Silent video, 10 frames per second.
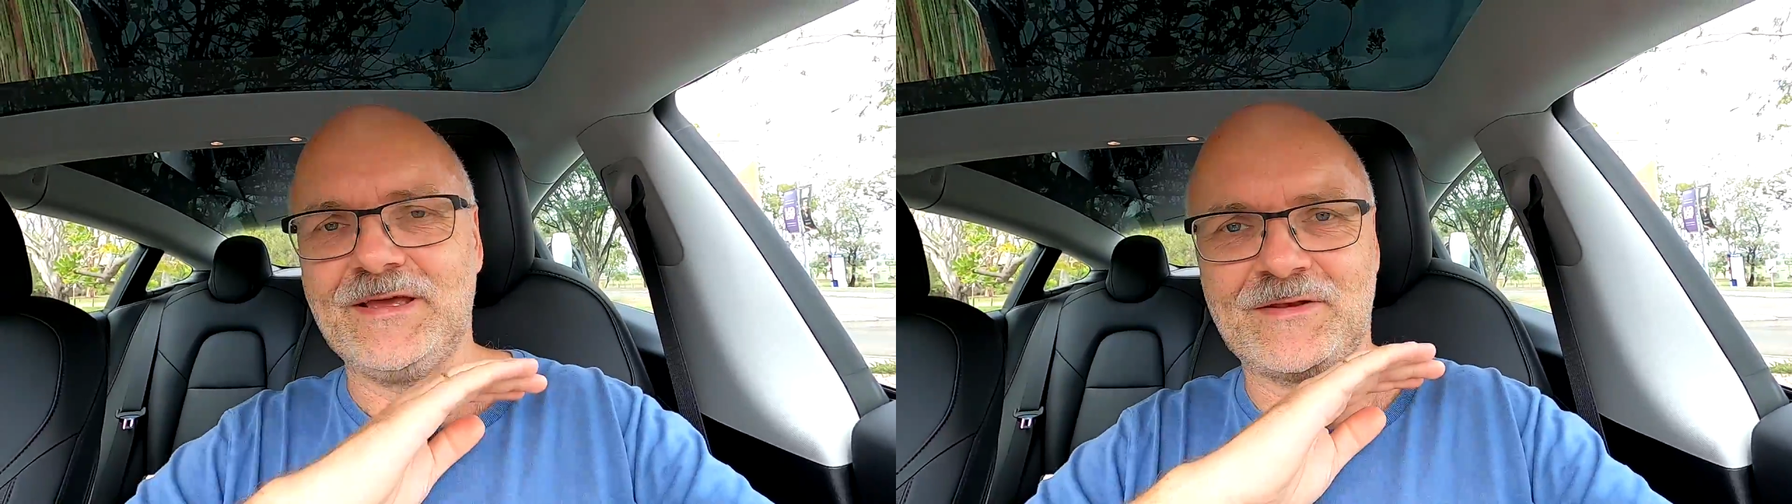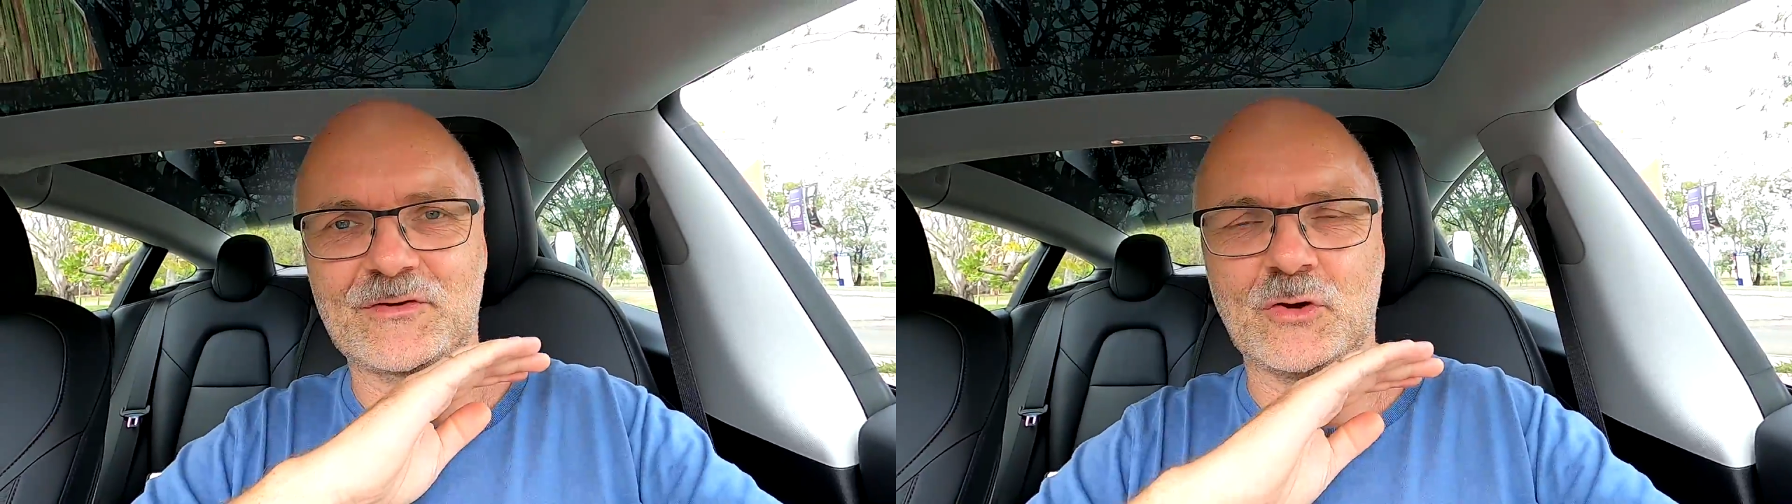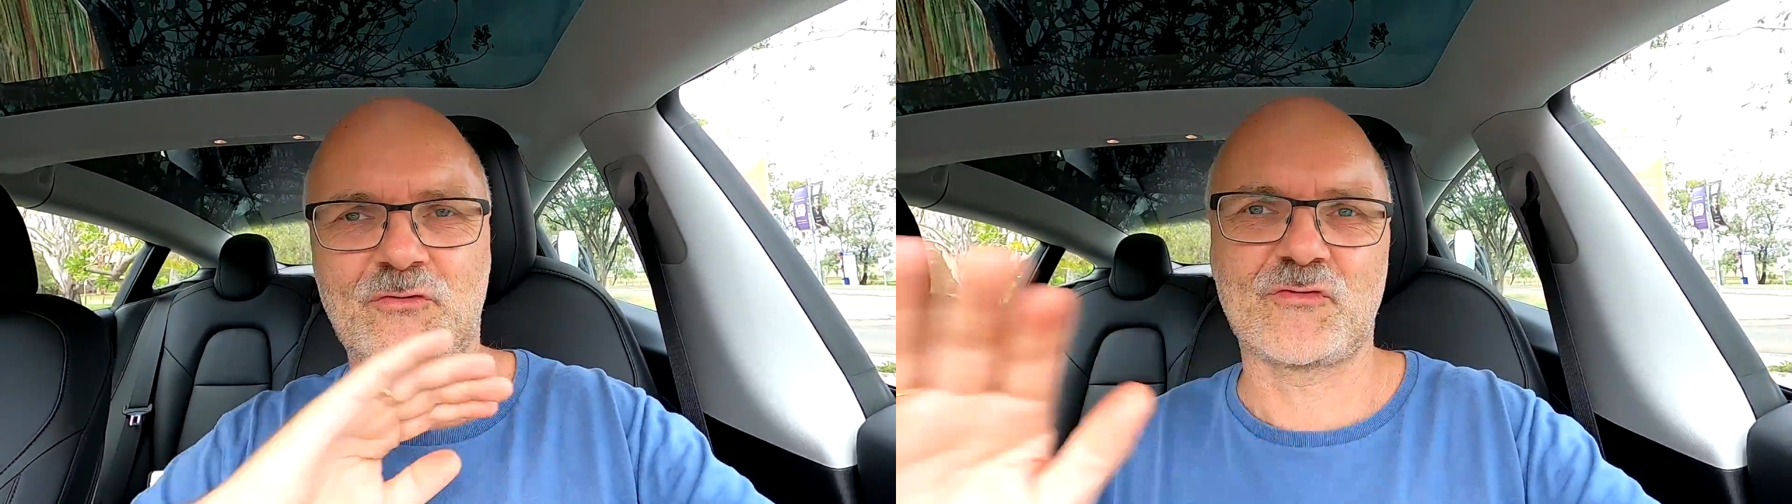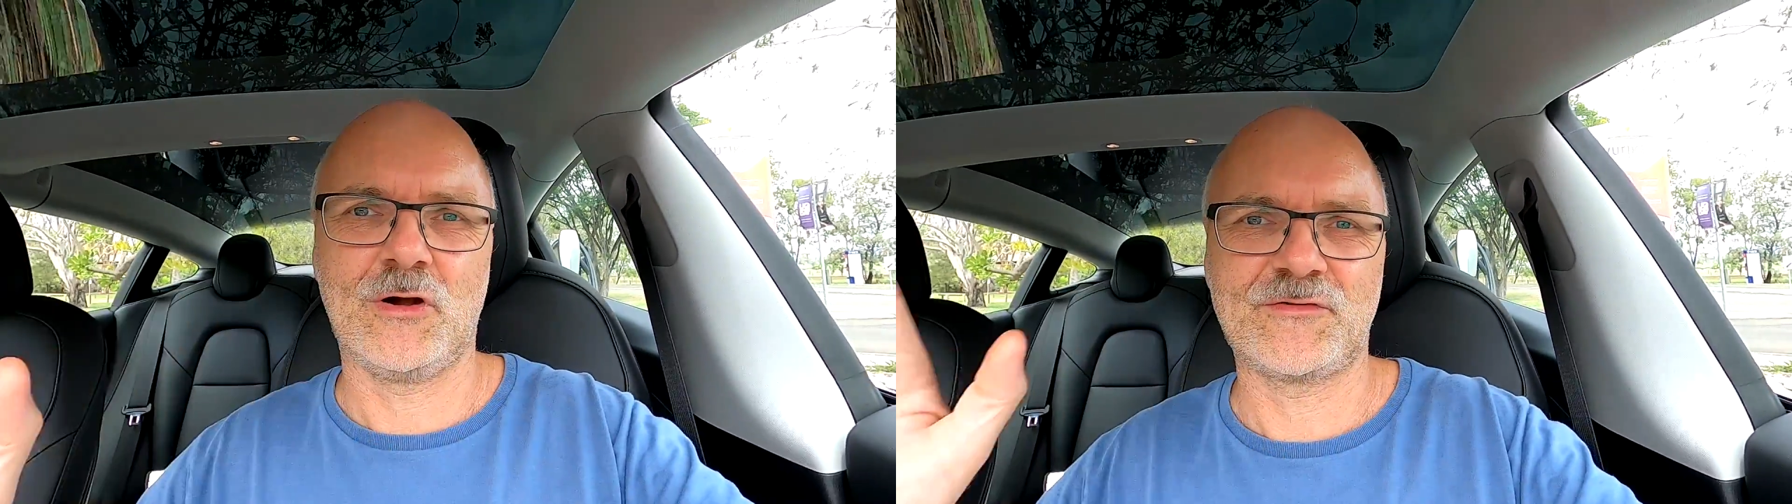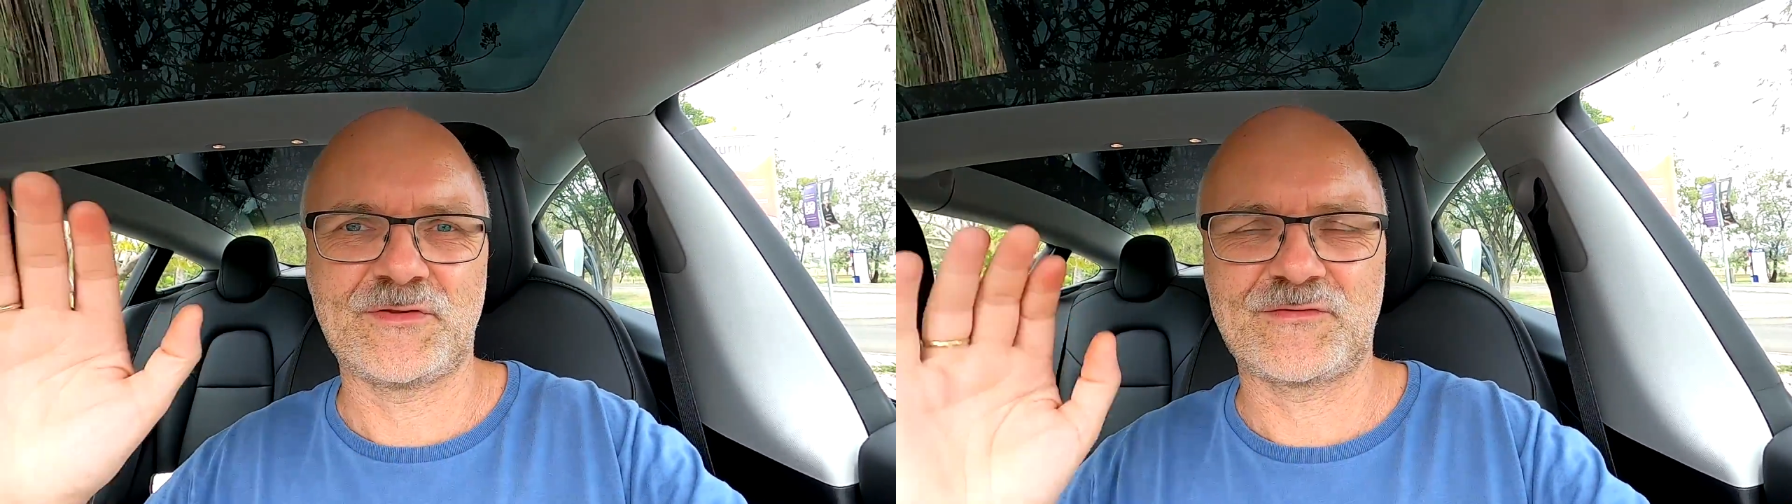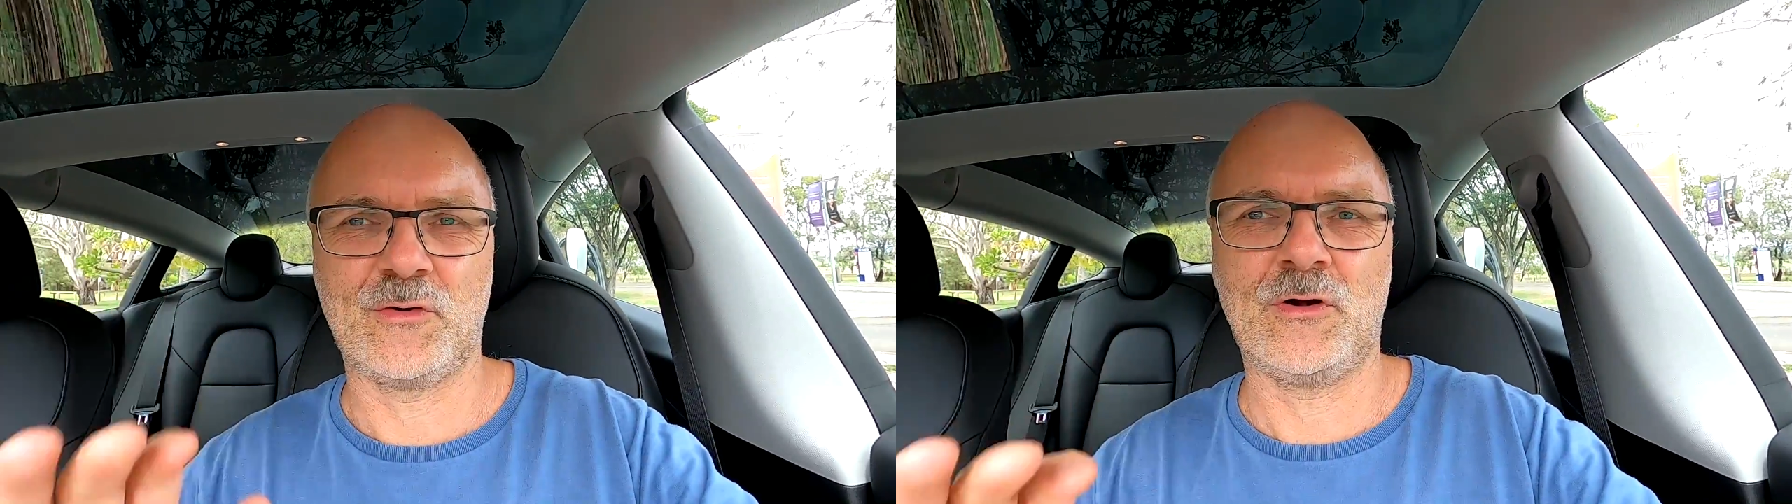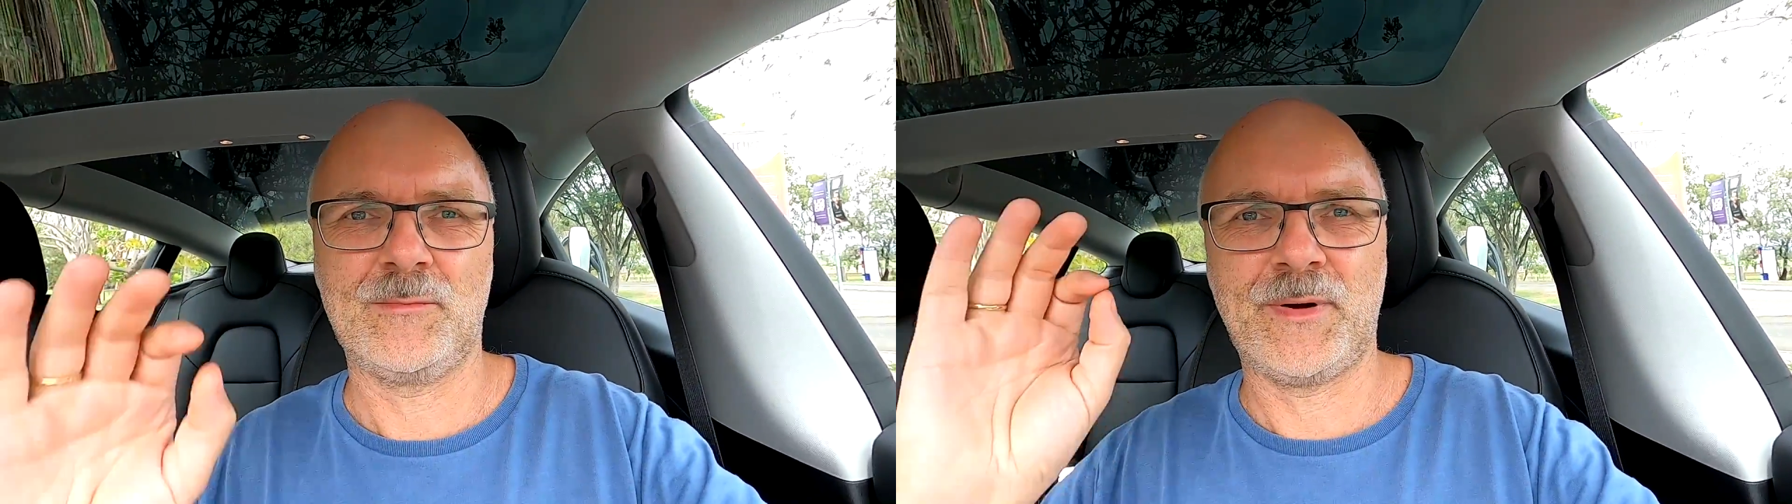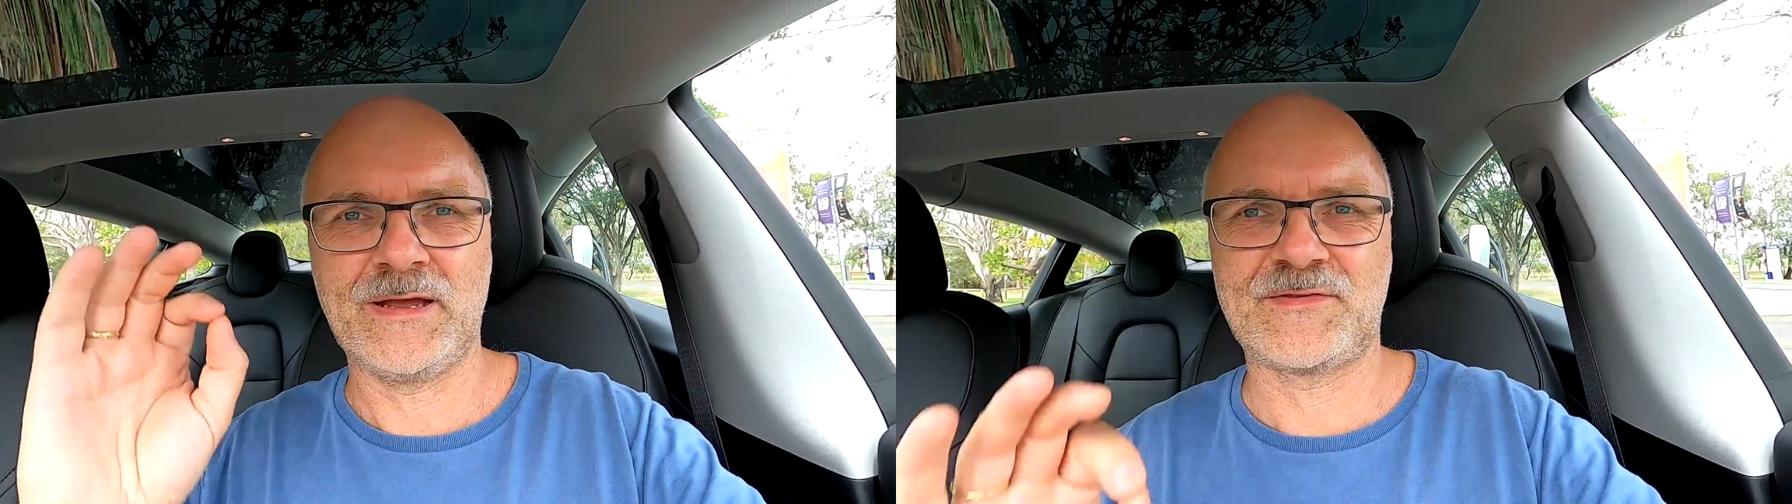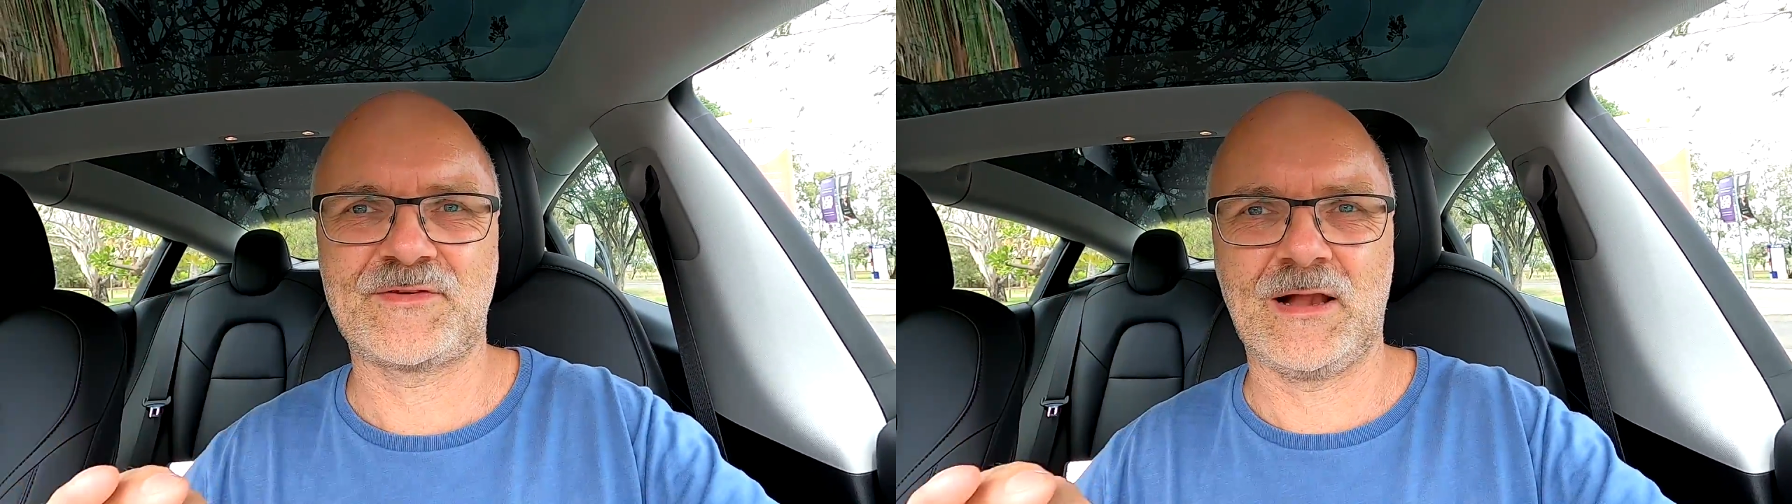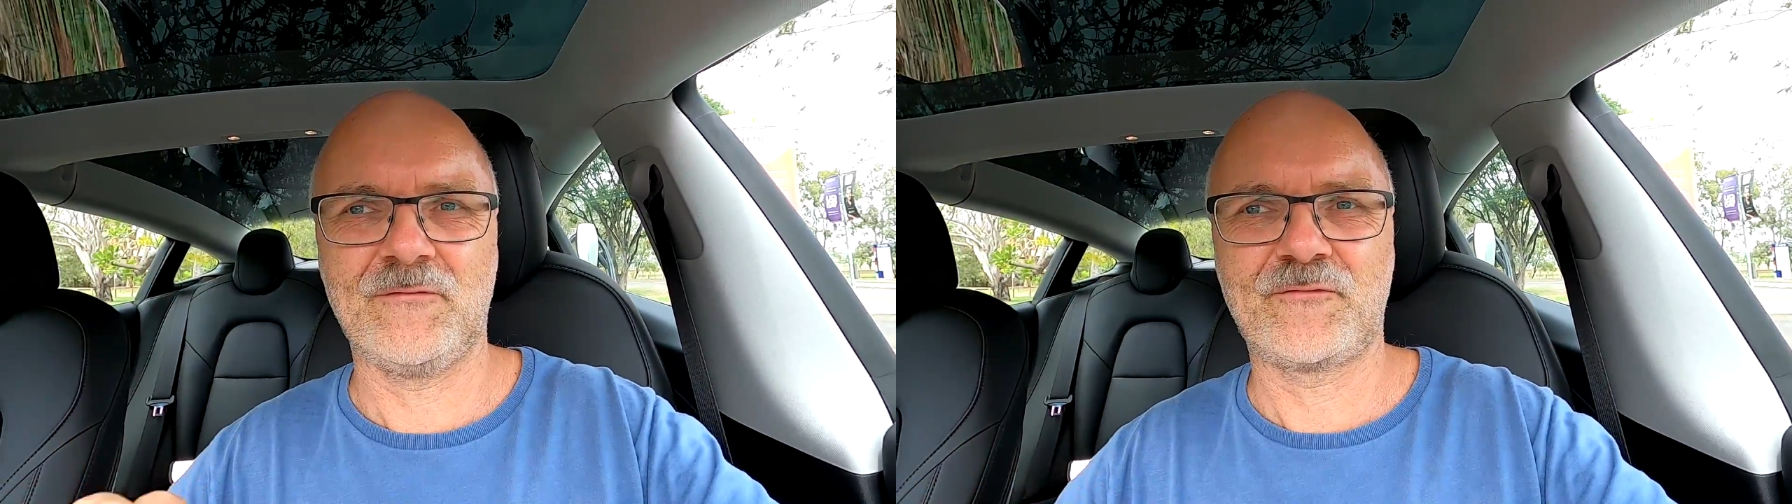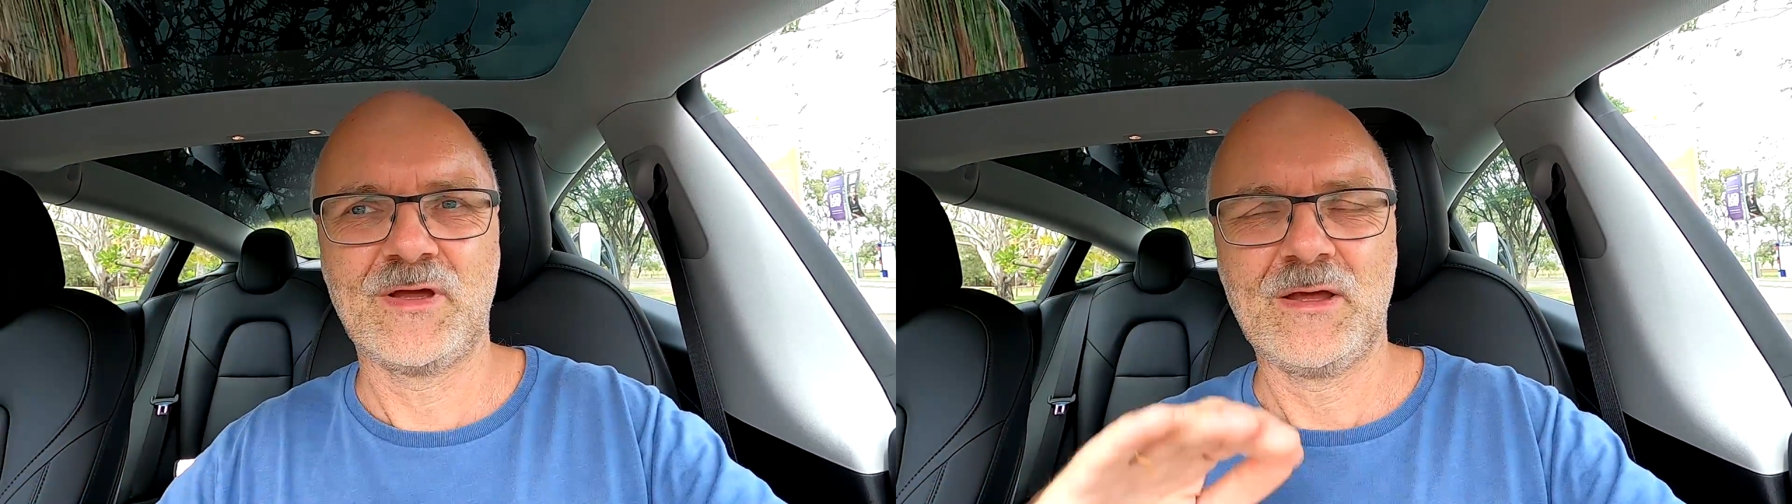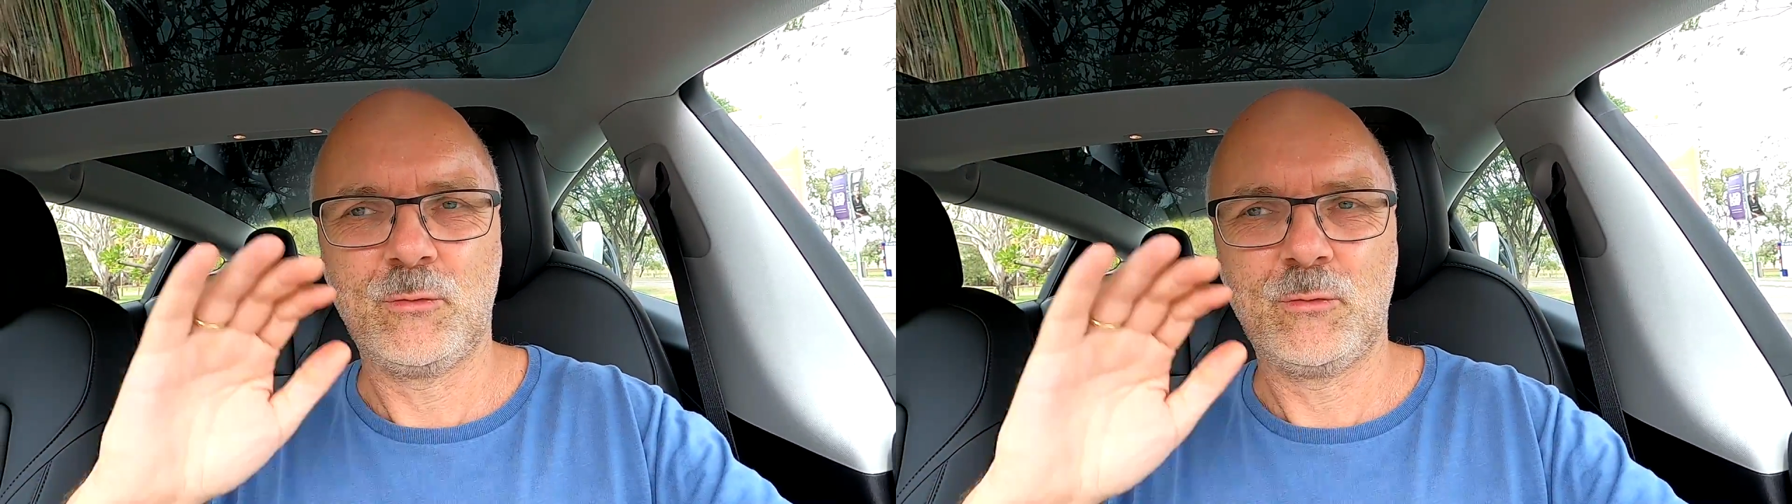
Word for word: It controls this all by itself